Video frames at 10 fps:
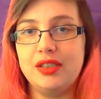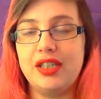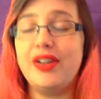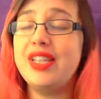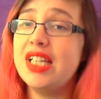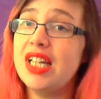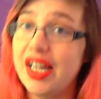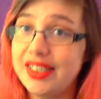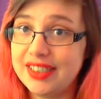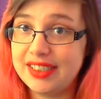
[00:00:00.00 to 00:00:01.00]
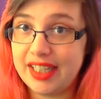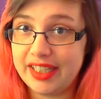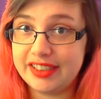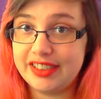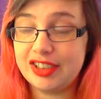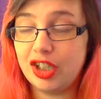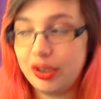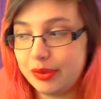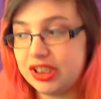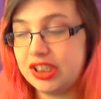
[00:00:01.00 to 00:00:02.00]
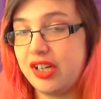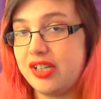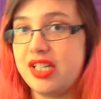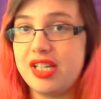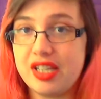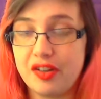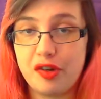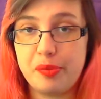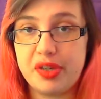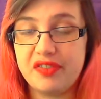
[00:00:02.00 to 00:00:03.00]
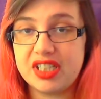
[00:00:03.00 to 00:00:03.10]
Now, in the 1980s, Hollywood started to suffer a bit of a